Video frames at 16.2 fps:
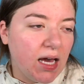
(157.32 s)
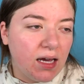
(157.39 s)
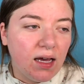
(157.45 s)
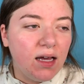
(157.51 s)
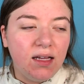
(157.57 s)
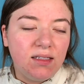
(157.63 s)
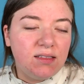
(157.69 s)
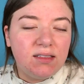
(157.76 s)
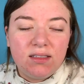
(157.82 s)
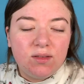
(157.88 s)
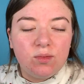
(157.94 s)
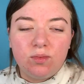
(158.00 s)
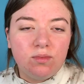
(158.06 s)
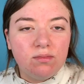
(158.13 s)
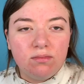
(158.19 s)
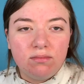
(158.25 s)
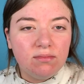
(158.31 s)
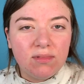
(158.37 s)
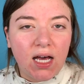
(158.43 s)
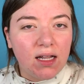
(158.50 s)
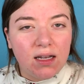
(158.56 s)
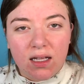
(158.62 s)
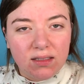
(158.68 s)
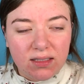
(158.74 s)
It's
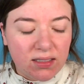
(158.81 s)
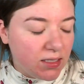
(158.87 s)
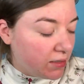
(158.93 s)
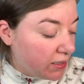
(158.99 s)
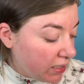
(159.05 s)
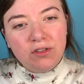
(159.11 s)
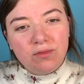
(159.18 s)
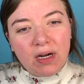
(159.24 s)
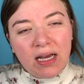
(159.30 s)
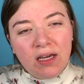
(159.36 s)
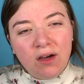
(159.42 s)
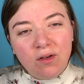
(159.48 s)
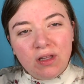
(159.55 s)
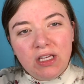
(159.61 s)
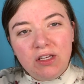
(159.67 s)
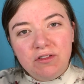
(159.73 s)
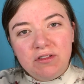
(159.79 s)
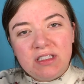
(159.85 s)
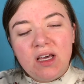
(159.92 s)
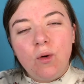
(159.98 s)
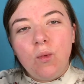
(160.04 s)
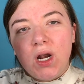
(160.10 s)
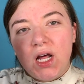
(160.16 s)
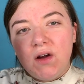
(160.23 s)
not necessary. I only use
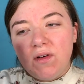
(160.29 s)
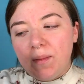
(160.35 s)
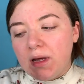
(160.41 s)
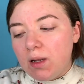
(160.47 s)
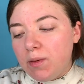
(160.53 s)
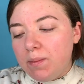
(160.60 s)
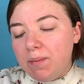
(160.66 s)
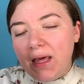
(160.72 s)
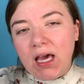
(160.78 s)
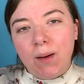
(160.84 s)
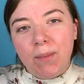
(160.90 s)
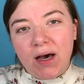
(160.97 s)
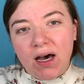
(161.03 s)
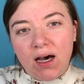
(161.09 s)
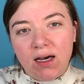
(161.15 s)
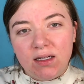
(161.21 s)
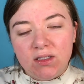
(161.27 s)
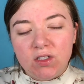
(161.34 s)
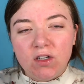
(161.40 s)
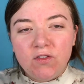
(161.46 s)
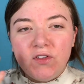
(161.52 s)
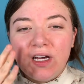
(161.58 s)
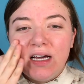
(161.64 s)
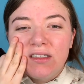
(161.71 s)
it whenever I'm going to put makeup on. So if
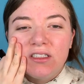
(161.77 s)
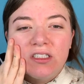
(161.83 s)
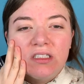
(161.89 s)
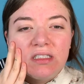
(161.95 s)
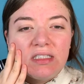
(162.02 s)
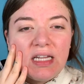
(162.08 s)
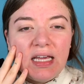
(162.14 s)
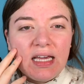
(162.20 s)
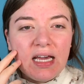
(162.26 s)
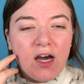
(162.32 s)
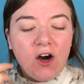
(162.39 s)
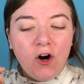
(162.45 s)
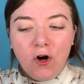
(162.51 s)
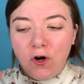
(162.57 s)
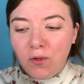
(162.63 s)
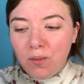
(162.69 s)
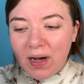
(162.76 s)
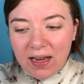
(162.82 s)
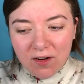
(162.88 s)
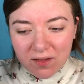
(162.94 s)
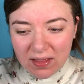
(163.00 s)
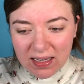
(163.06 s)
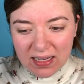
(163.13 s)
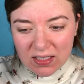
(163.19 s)
you guys are just staying at home, I
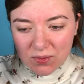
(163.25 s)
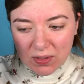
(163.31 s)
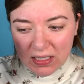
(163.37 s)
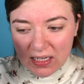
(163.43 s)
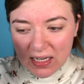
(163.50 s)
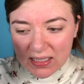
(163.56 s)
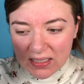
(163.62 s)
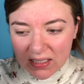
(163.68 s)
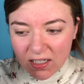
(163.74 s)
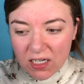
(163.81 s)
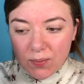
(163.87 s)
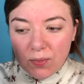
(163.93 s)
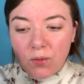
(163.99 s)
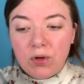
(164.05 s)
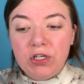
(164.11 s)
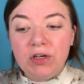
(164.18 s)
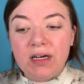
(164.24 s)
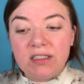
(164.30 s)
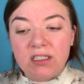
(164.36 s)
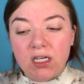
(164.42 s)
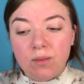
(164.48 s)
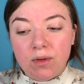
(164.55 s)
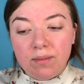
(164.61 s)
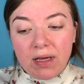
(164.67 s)
don't think it's really necessary, but when you guys are
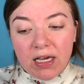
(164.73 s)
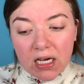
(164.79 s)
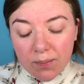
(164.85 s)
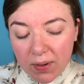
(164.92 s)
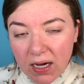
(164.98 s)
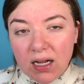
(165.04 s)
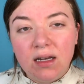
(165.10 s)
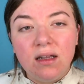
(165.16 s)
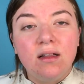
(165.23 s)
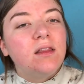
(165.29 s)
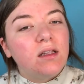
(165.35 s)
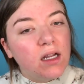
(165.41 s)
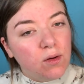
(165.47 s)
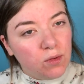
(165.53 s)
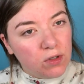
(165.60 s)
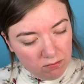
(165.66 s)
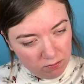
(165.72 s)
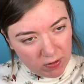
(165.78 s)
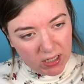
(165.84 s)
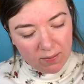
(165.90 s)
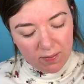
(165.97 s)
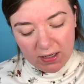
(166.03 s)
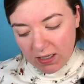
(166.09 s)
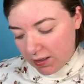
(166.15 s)
going to put makeup on, then I would
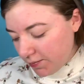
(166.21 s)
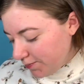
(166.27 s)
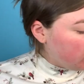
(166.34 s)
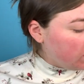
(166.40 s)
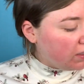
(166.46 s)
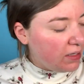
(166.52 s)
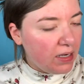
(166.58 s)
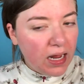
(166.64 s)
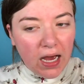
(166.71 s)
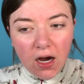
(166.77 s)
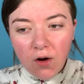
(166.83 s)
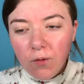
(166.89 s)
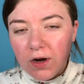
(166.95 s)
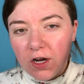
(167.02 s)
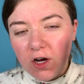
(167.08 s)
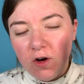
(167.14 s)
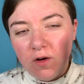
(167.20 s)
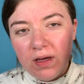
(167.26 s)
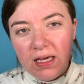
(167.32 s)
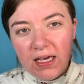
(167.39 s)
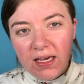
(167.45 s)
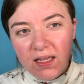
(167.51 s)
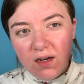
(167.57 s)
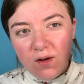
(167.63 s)
recommend it. Now we're going to go
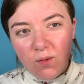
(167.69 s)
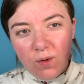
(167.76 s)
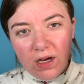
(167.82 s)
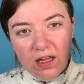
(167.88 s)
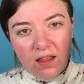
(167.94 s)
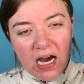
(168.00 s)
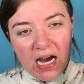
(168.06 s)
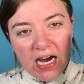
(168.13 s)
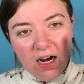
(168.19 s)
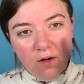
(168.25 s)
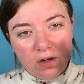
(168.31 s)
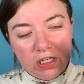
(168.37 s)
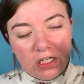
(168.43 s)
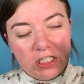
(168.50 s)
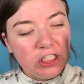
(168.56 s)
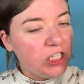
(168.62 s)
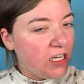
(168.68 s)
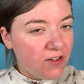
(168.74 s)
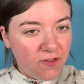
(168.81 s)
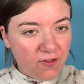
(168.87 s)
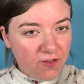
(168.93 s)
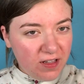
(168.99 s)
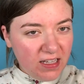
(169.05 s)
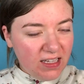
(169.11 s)
in with our
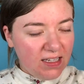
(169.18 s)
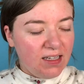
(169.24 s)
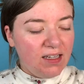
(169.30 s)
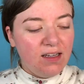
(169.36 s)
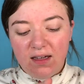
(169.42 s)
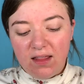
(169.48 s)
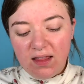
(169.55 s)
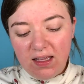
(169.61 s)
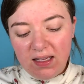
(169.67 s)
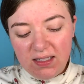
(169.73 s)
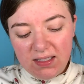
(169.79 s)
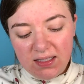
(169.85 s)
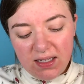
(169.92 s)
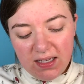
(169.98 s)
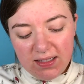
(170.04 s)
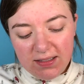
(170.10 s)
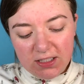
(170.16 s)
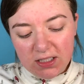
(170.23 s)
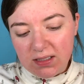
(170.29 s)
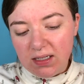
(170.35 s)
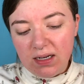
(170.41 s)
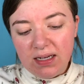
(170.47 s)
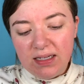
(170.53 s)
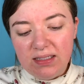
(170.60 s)
GÉNIFIQUE. This is just a
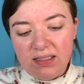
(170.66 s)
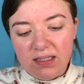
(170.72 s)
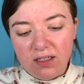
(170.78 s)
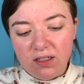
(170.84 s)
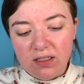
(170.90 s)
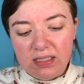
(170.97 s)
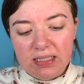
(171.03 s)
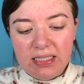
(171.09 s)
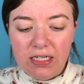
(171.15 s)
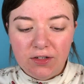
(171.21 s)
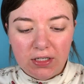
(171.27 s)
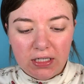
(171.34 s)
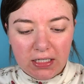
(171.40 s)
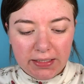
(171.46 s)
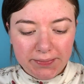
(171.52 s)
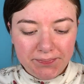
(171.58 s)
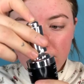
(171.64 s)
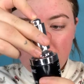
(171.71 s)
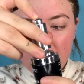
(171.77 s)
nice little serum.